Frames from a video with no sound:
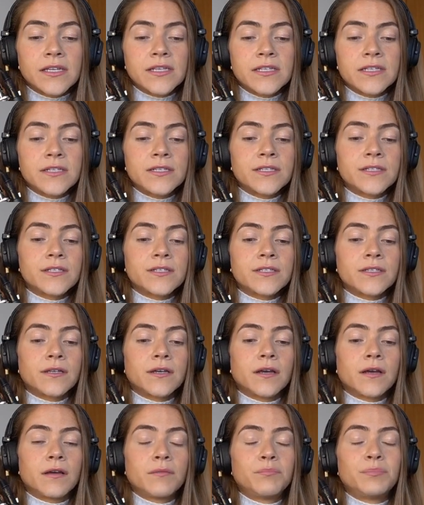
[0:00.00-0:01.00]
is
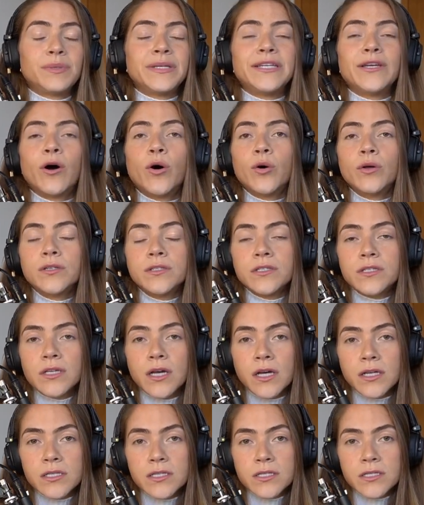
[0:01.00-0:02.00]
beyond
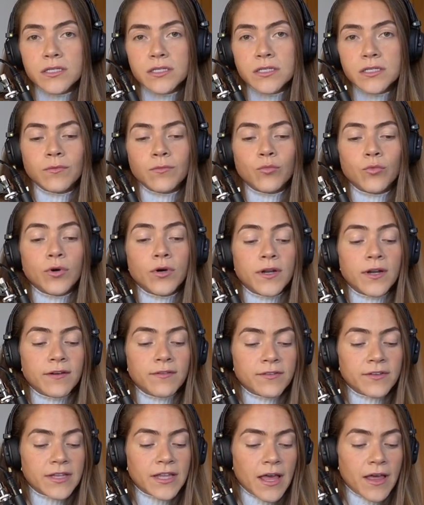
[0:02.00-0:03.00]
us.
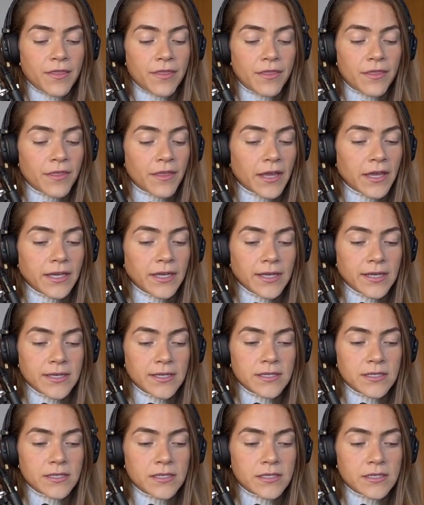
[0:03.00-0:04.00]
Whatever that thing
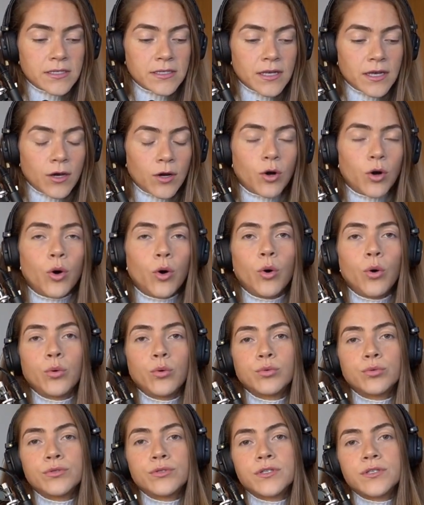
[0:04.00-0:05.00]
is that
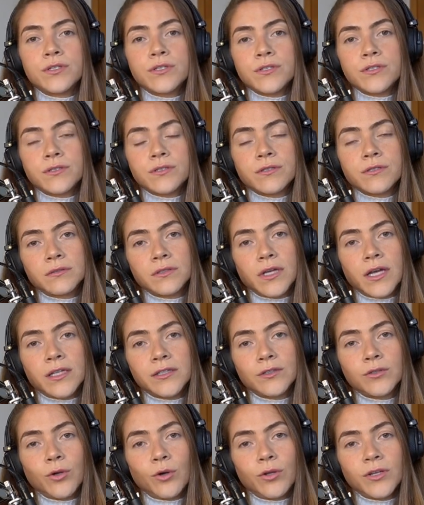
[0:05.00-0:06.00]
holds that
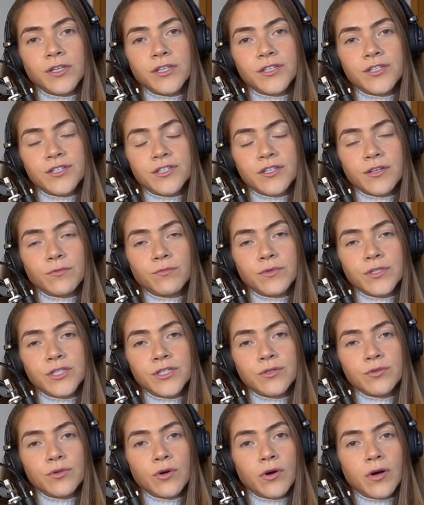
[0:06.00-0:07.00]
knowledge that we
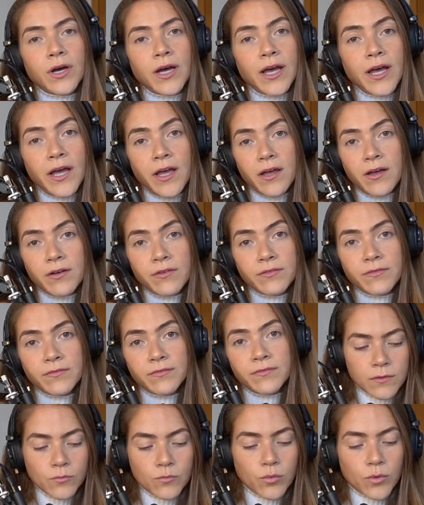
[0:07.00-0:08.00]
do not have.
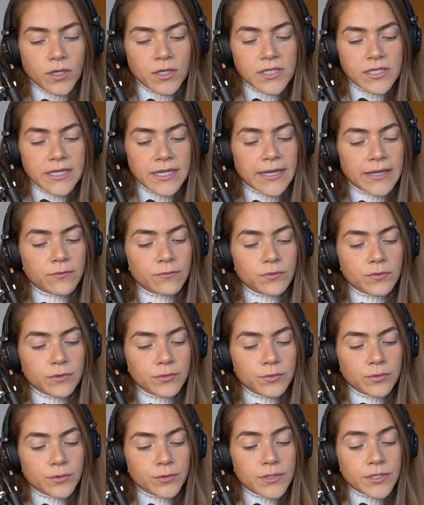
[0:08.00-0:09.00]
One day we
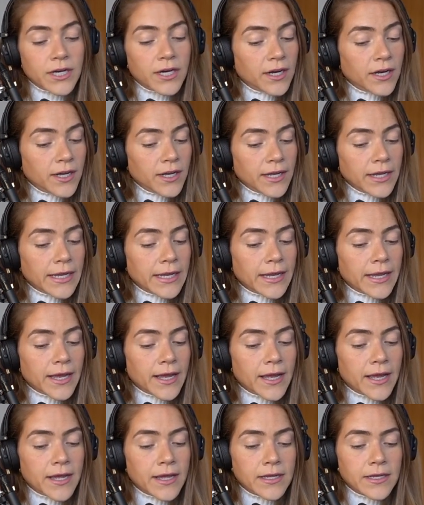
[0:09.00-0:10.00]
will die
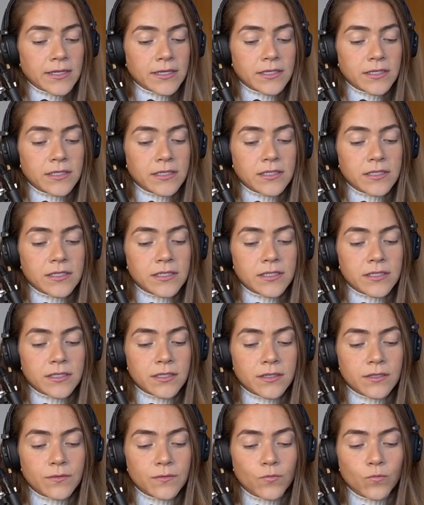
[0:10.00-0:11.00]
and
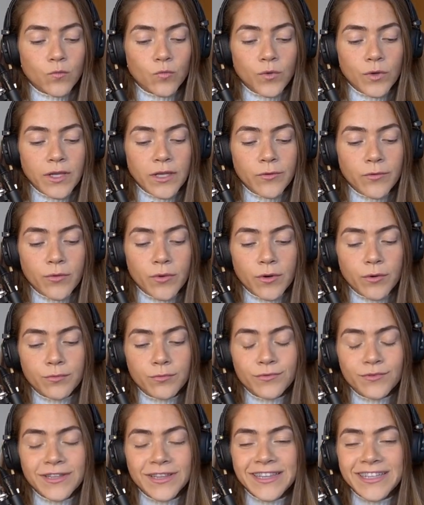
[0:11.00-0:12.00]
we will
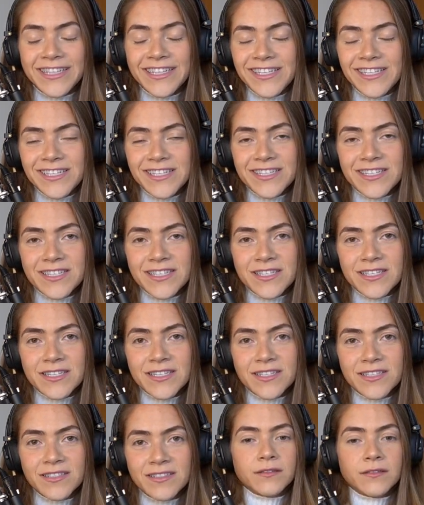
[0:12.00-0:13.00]

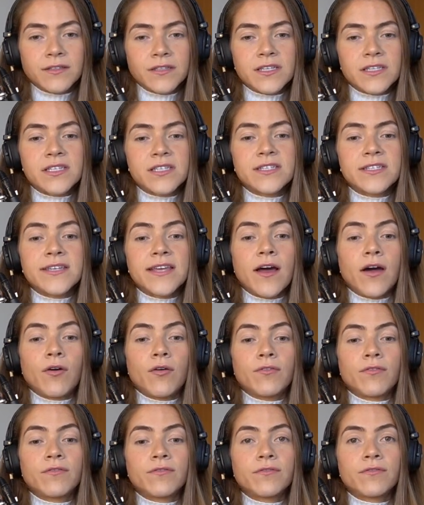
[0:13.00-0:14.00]
release the
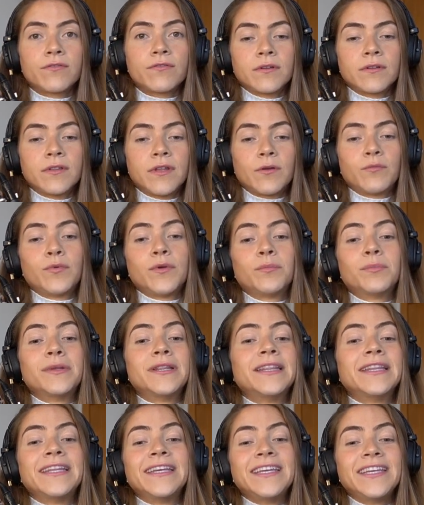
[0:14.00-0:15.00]
self that we
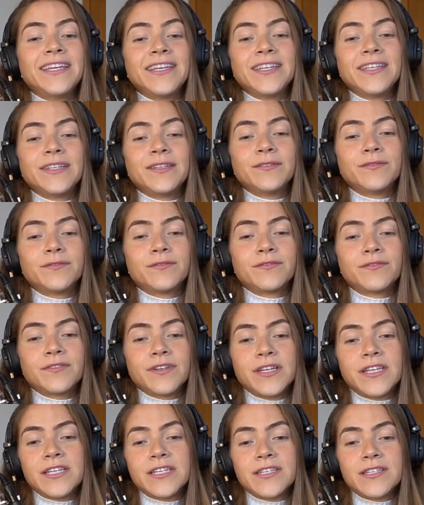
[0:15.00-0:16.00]
believe
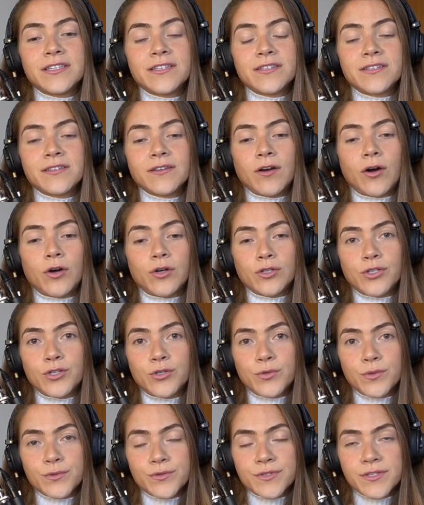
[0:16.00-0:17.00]
is our
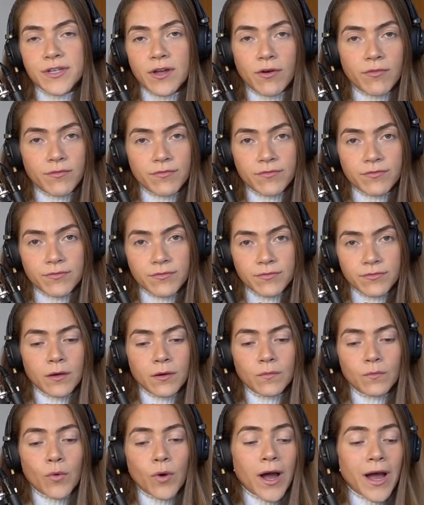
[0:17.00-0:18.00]
true self.
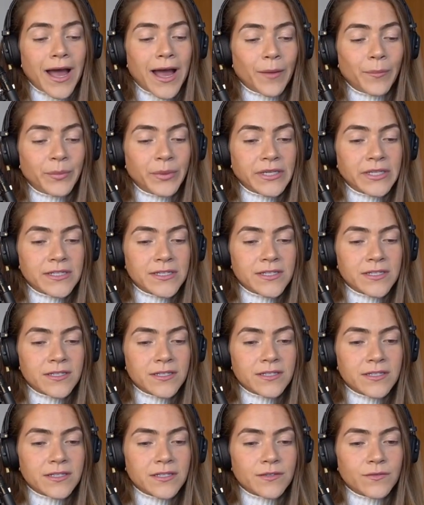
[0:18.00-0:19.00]
What
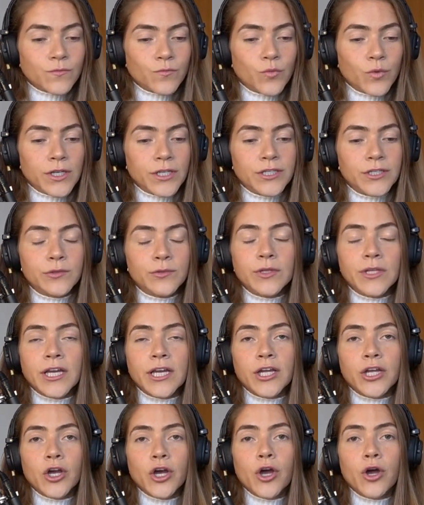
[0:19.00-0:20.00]
happens when you
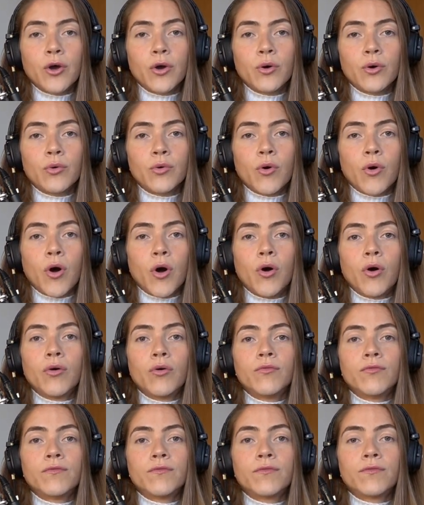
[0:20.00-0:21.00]
let go
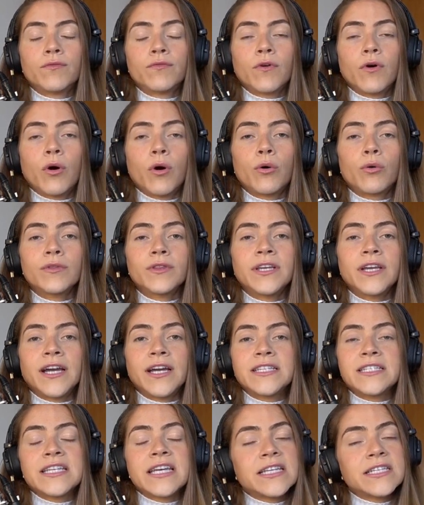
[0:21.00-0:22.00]
of all the
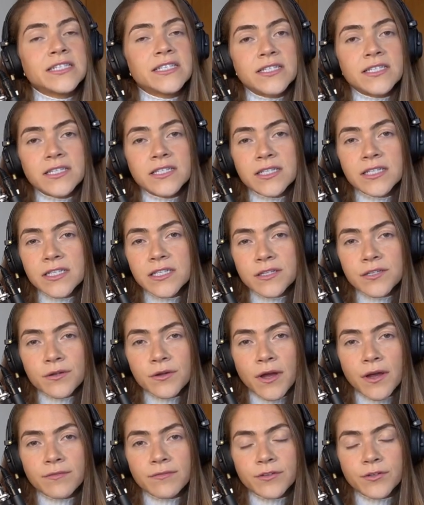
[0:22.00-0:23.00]
identities you
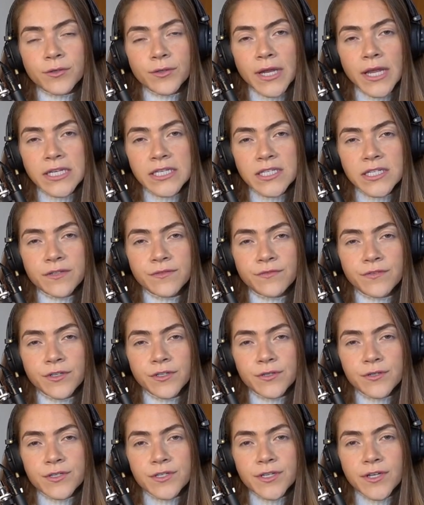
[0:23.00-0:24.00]
have created for
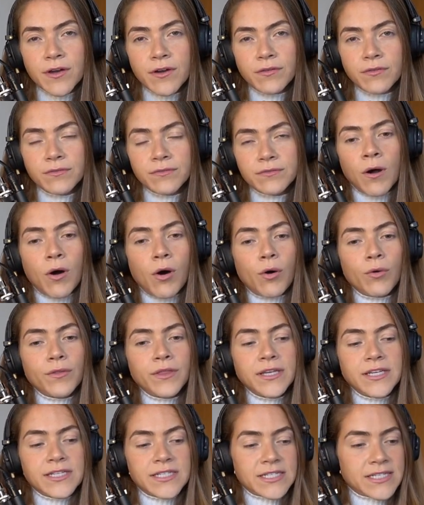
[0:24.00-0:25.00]
yourself, all
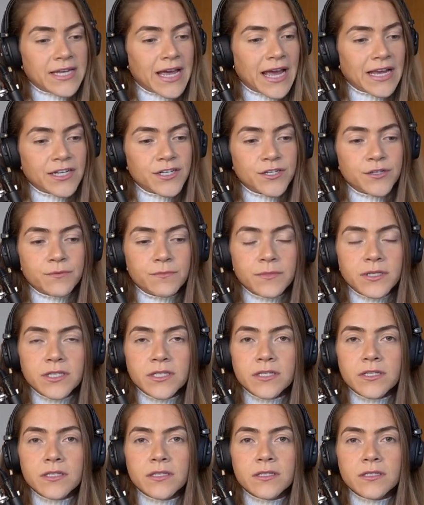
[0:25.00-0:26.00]
the
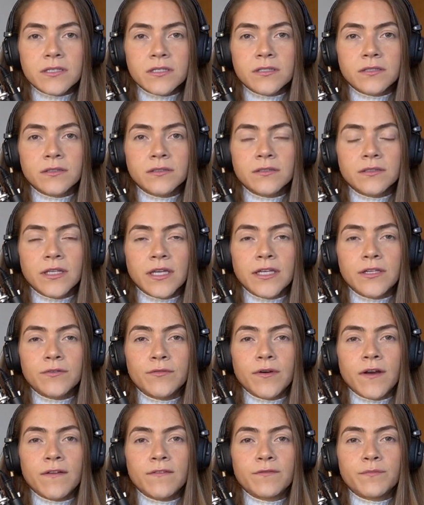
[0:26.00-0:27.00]
attachments that you
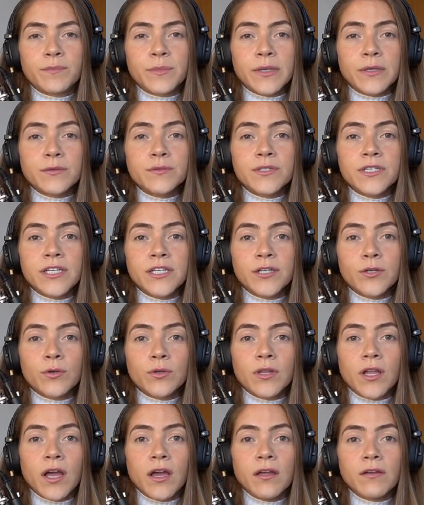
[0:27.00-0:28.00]
have built in your
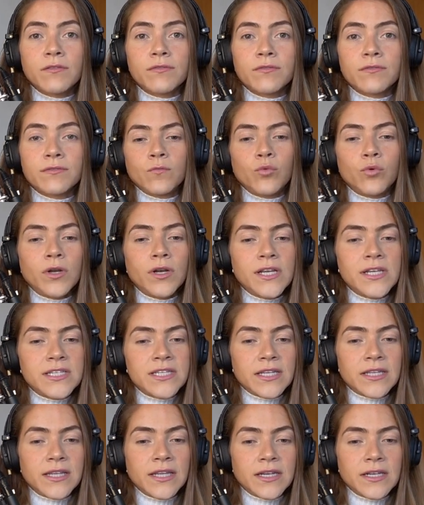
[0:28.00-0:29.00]
life? What is
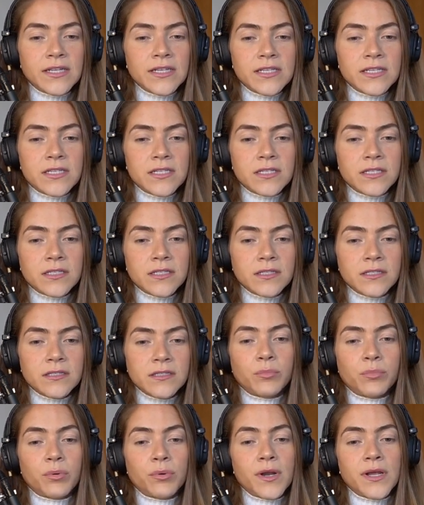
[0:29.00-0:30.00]
it that is
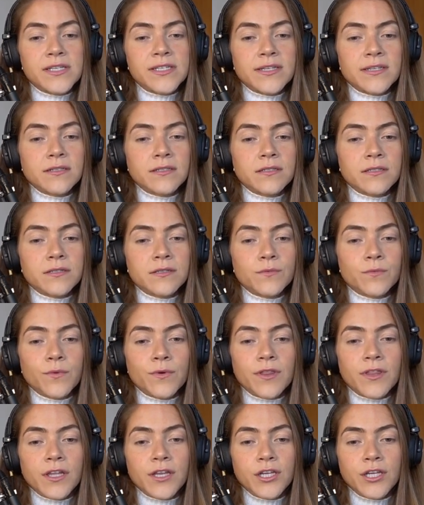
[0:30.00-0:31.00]
present
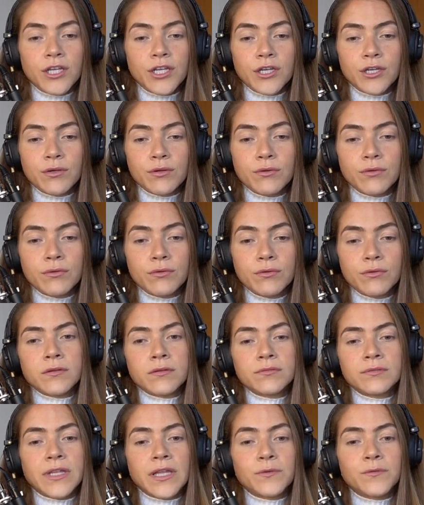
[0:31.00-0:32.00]
within you,
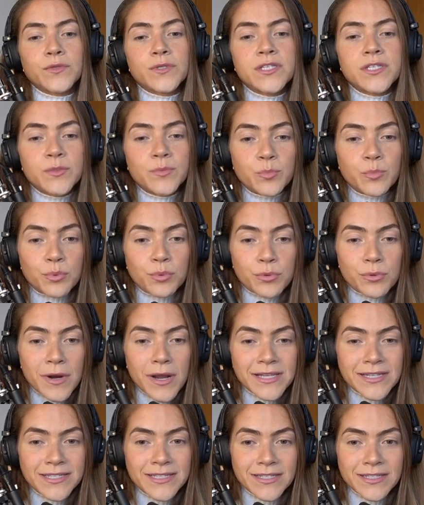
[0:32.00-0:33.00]
that was
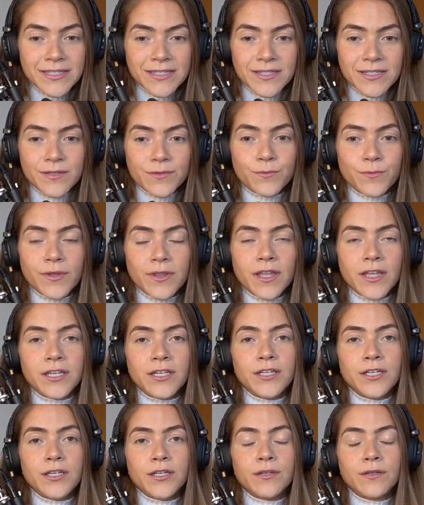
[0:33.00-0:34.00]
present
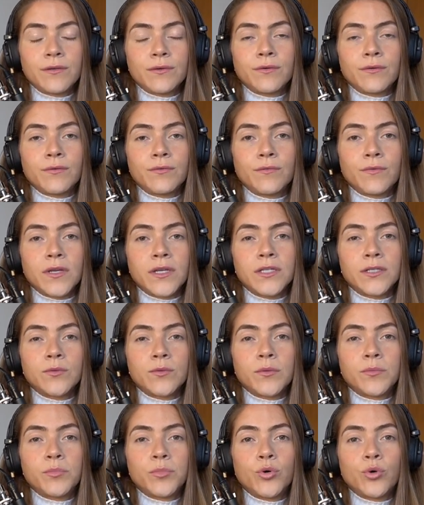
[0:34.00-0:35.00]
within you when you
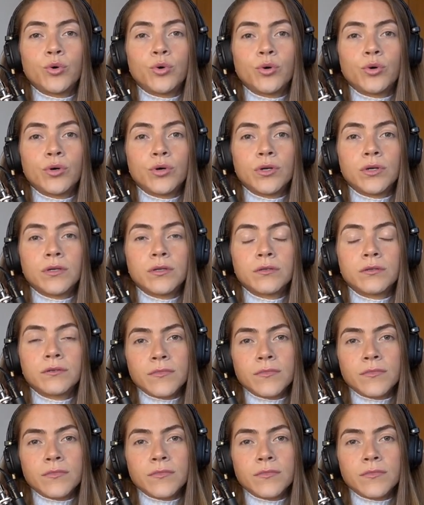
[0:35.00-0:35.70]
were born?